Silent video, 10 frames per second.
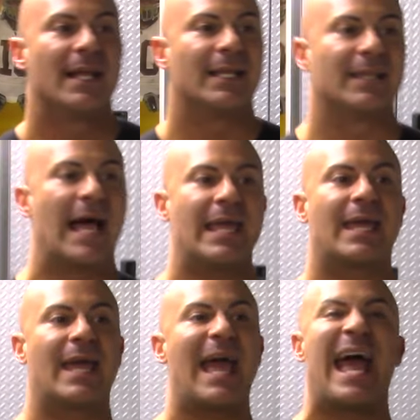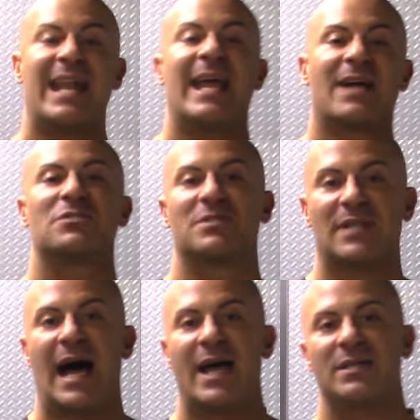like any
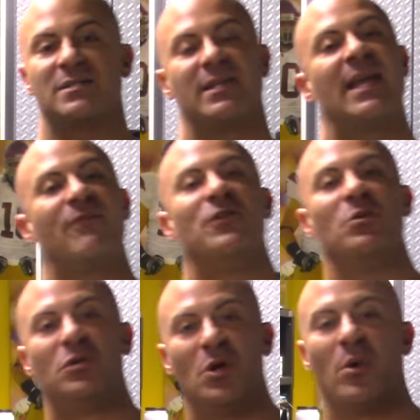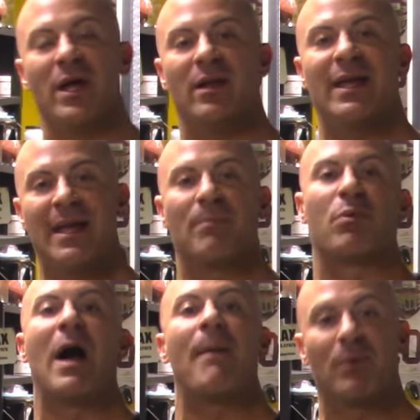exercise, if you do it
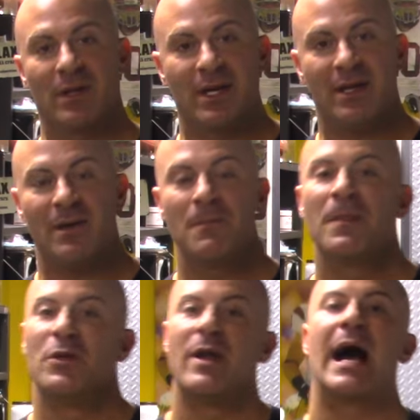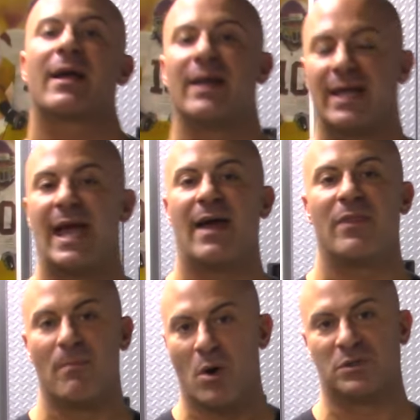improperly, you're not going to get
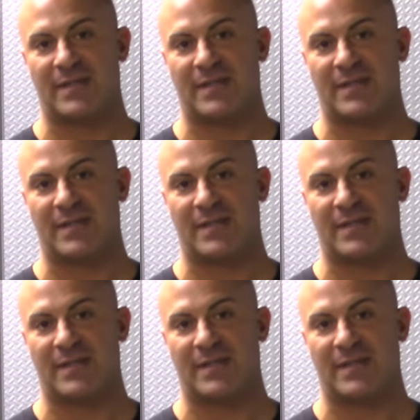the most